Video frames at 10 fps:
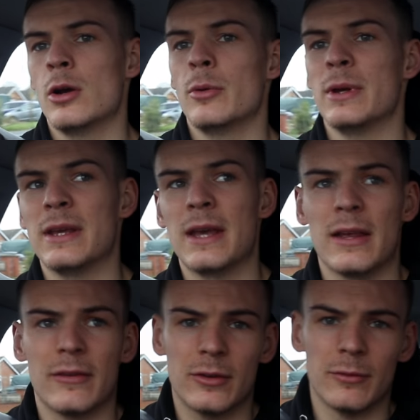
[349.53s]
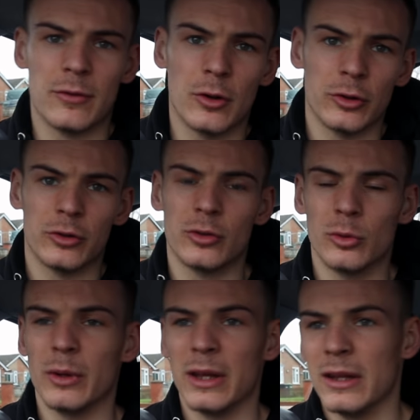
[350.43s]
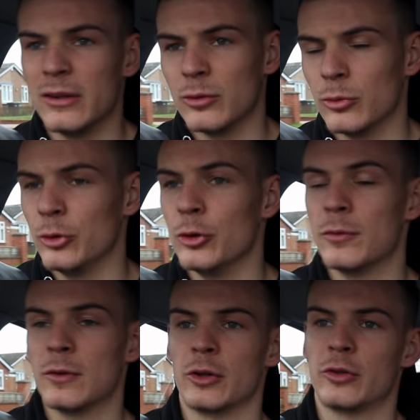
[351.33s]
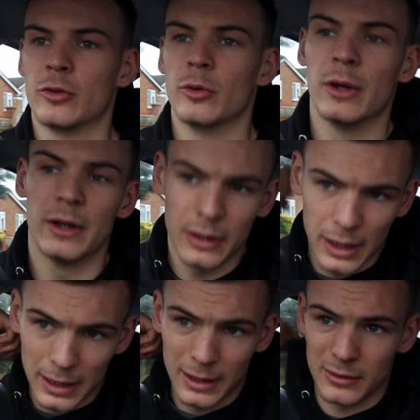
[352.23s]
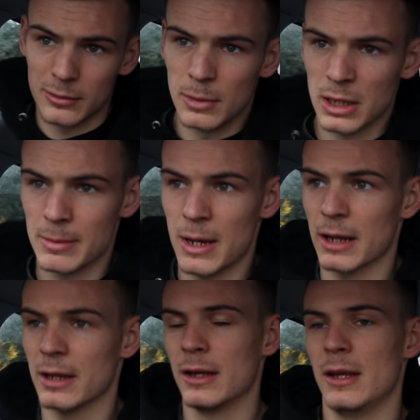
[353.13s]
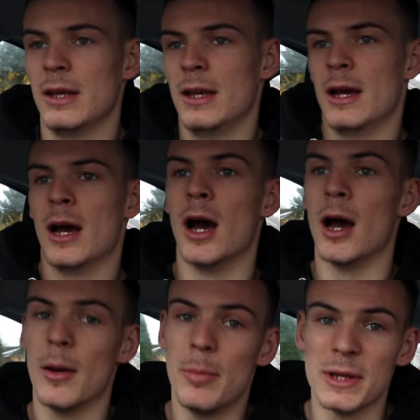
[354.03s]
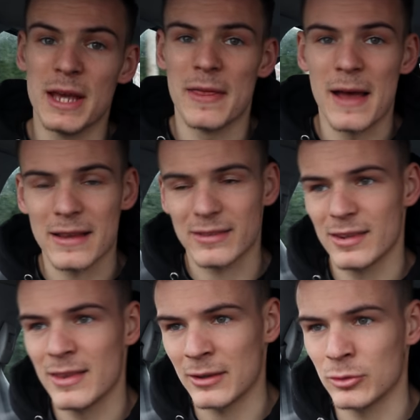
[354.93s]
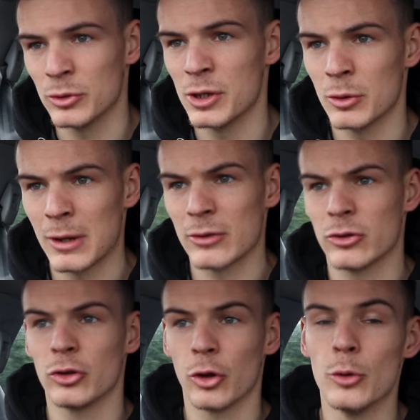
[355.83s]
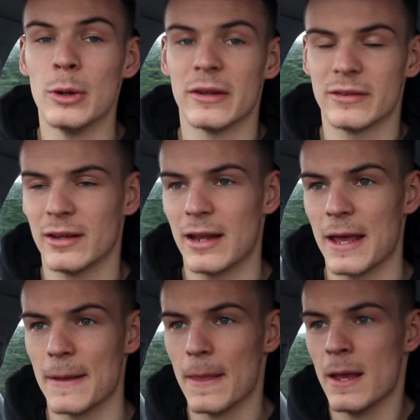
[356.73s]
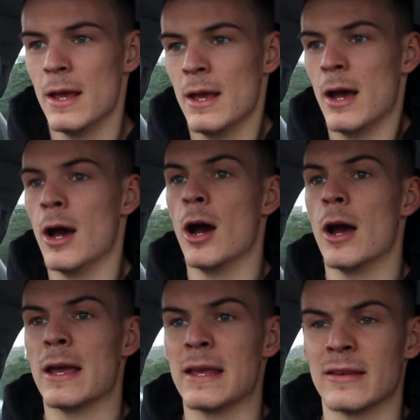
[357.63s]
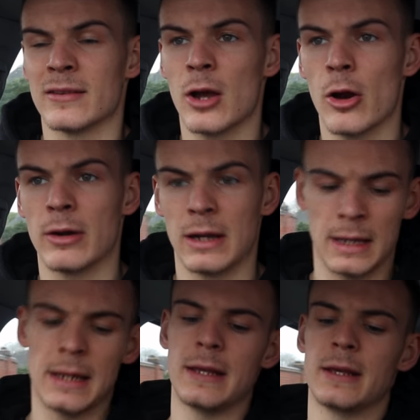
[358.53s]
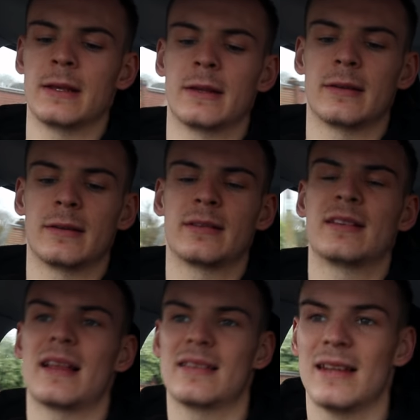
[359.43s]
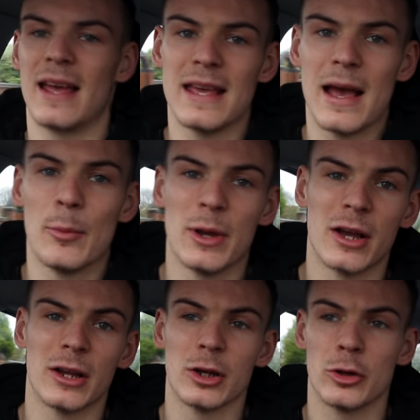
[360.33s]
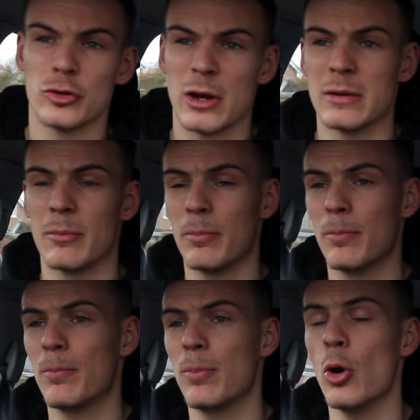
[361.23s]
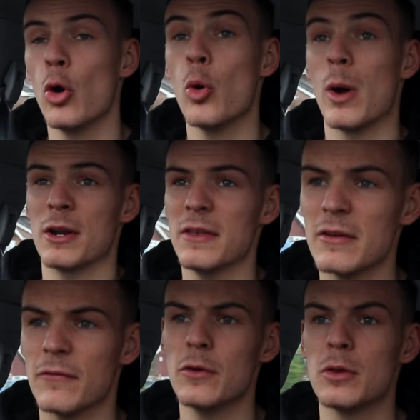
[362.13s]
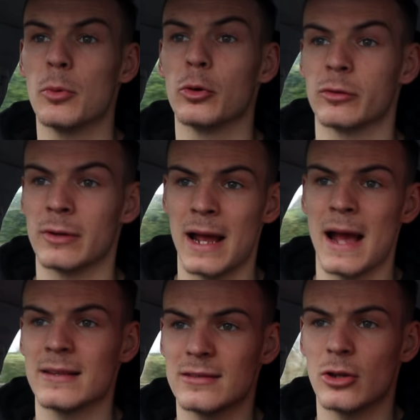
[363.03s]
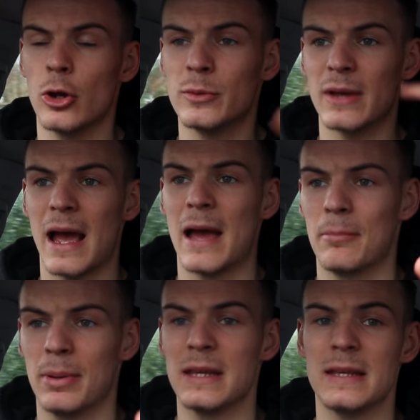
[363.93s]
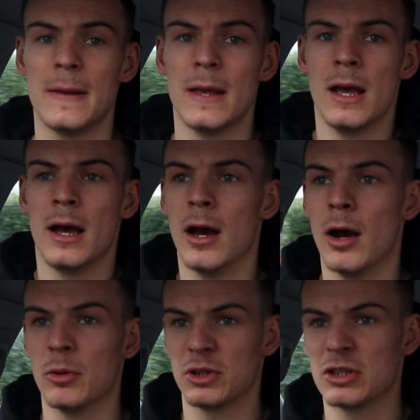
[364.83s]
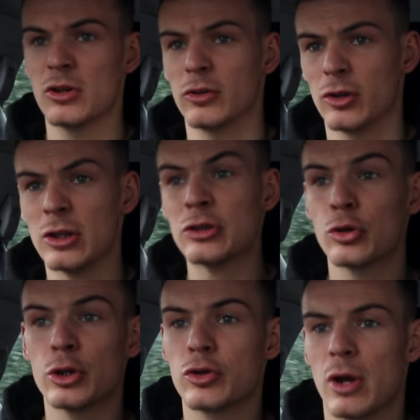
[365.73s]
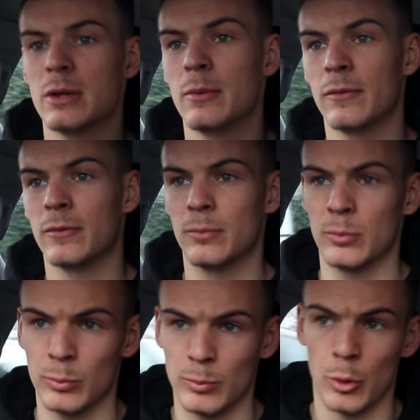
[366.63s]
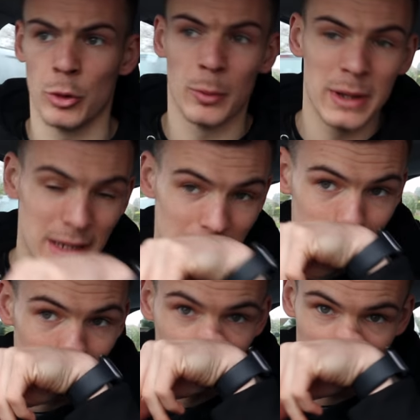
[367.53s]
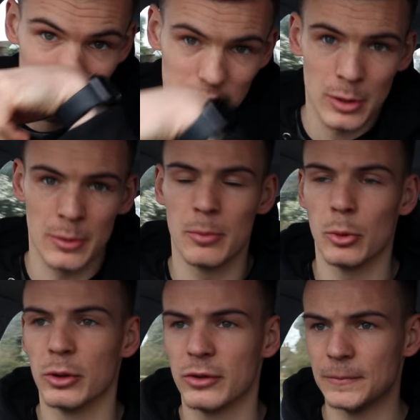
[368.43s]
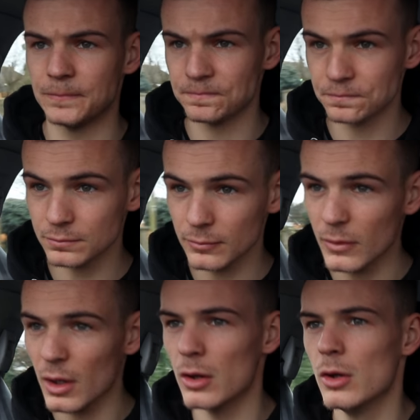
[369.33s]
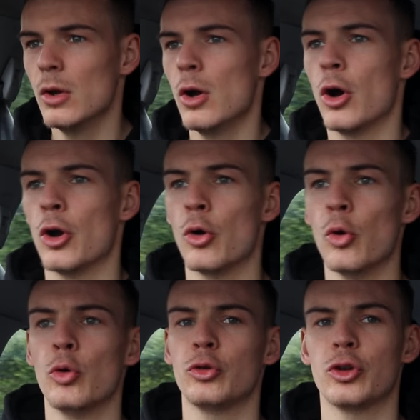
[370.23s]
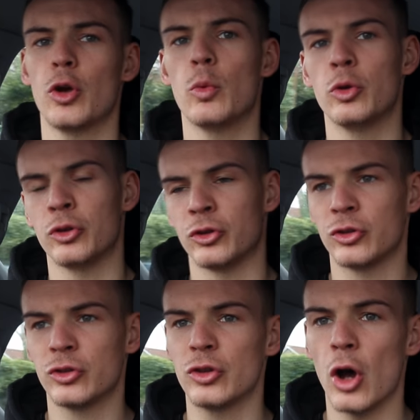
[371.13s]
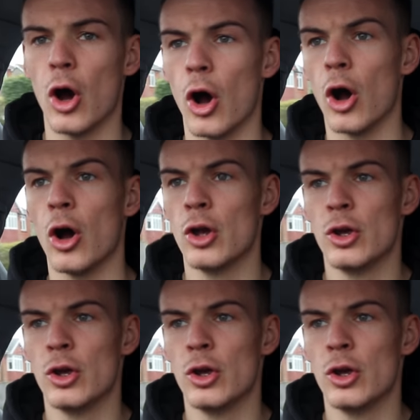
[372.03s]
we can get some flights sorted, or new flights sorted, and get some money back. But yeah, that's on the old to-do list today. It is currently Saturday and we are gonna go train Paul, and I a few of the boys are in Ads, Toes, and Pete, which is nice. I enjoy training on the weekends because I get to train with the boys. I also want to start